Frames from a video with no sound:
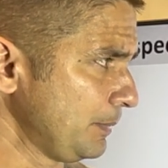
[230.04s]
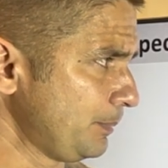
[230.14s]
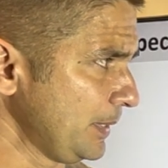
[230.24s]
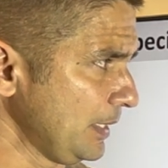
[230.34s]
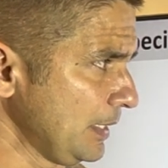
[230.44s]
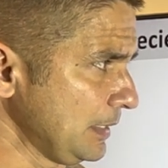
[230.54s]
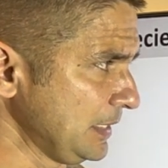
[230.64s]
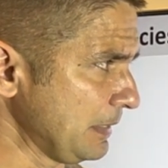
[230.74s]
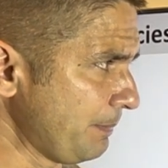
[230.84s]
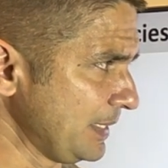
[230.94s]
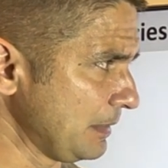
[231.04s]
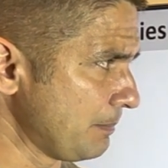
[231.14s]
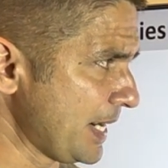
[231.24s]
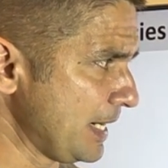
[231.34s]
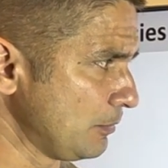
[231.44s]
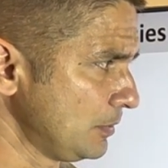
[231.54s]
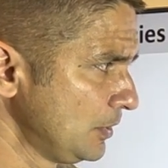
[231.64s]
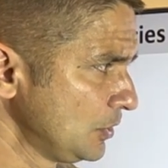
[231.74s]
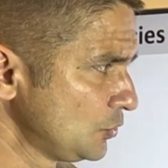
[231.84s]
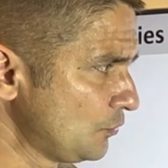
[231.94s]
independent variable,
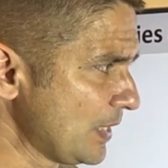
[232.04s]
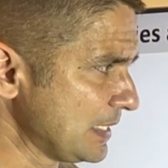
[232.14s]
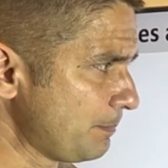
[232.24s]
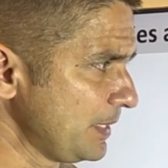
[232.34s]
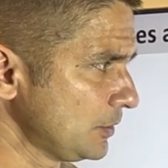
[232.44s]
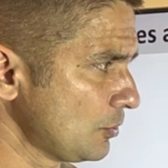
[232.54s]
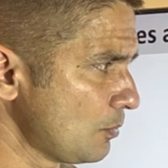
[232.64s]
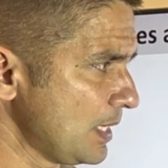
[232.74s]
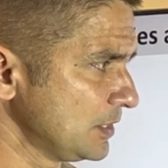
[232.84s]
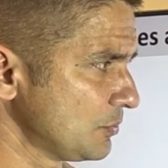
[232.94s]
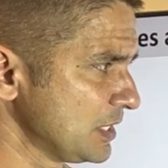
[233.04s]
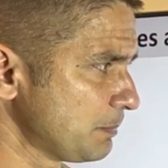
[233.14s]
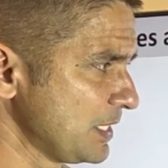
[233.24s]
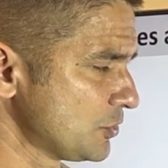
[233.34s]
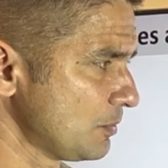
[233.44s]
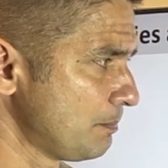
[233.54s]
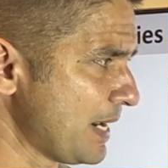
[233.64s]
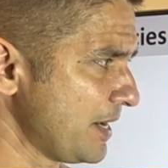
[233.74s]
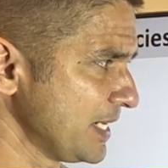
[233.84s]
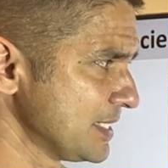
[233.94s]
you find that predictor 1 is going to explain some
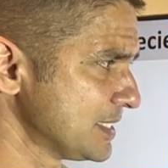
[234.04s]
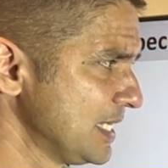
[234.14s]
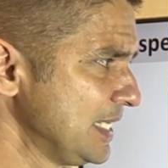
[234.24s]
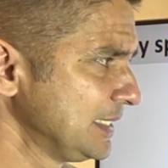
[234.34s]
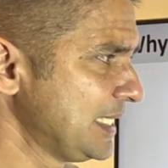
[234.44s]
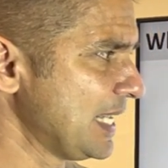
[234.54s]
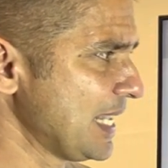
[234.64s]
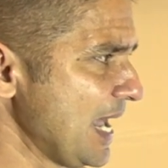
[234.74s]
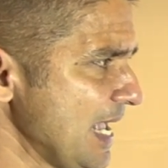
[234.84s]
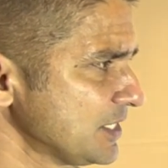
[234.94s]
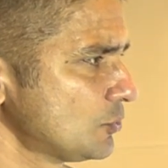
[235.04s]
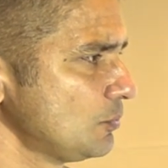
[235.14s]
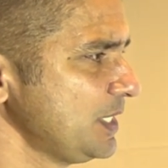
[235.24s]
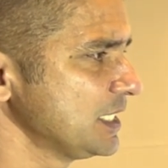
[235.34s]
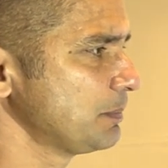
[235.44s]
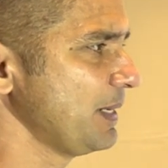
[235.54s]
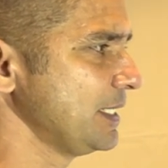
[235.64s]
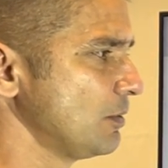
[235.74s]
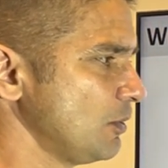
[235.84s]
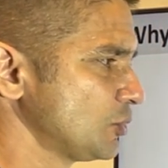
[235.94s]
variance that has to be
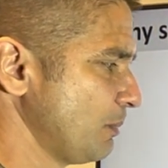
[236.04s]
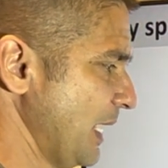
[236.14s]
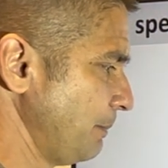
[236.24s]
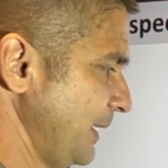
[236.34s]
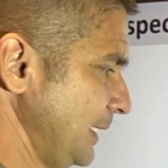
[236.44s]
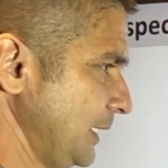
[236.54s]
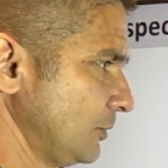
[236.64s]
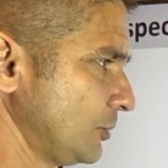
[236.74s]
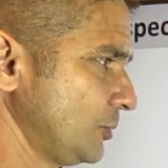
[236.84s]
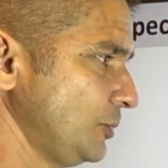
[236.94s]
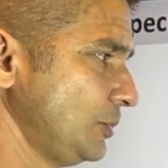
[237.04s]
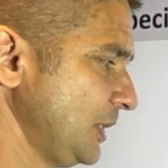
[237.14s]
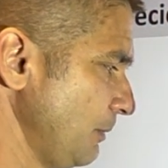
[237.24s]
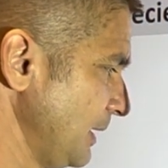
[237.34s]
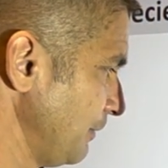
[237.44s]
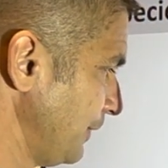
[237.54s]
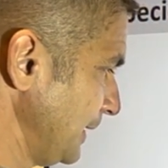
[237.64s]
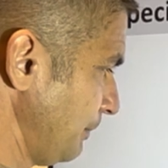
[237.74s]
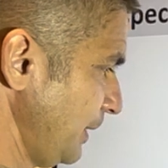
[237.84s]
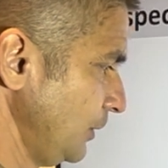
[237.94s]
explained also by predictor 2, given the fact
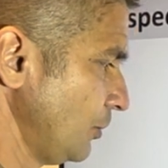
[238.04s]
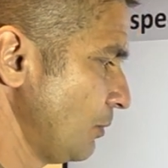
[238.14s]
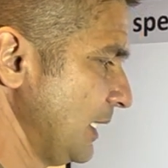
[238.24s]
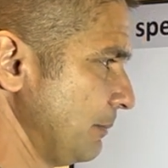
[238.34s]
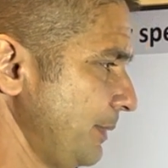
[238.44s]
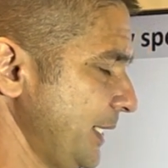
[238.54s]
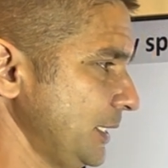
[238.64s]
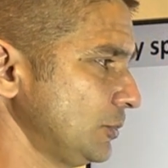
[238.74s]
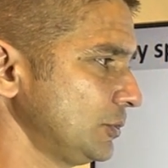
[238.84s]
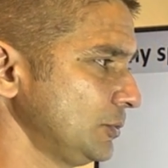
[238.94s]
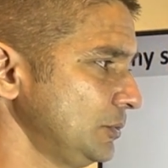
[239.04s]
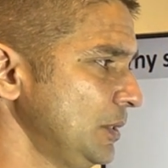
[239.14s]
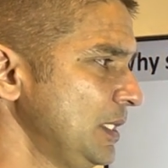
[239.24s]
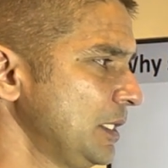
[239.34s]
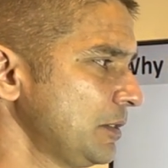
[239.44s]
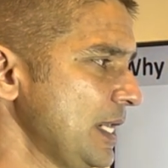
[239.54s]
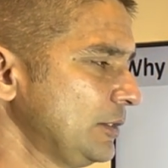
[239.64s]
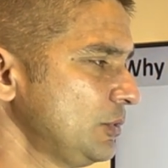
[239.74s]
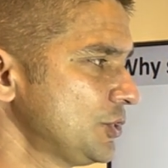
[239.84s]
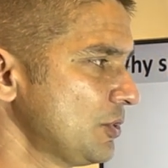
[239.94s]
that predictor 1 and predictor 2
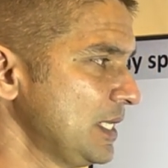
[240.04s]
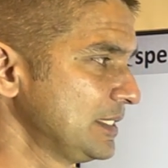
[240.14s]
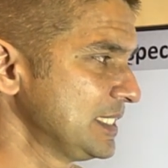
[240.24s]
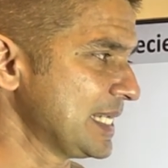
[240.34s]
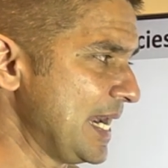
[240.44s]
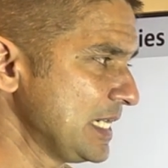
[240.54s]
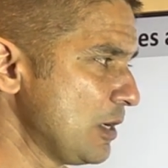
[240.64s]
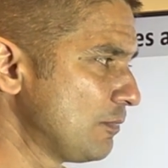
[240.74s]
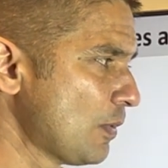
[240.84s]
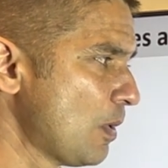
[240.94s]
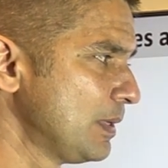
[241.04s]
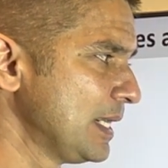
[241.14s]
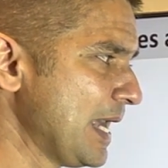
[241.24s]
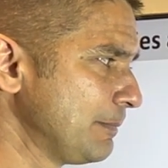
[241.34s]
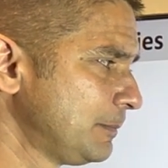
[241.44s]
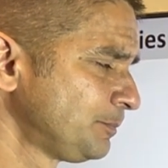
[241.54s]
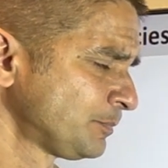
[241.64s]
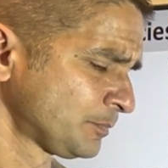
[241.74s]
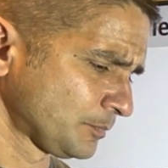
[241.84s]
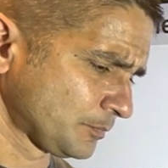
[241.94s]
relate to each other. And this area of overlap,
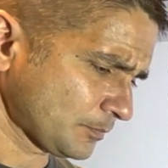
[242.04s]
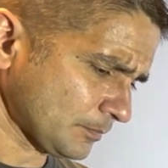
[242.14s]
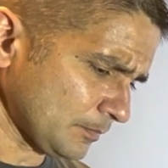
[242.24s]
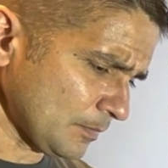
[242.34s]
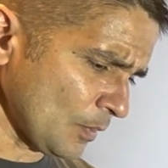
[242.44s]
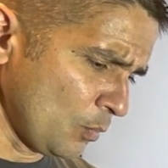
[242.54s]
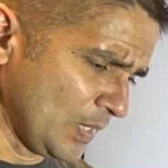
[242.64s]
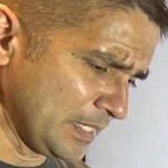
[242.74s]
when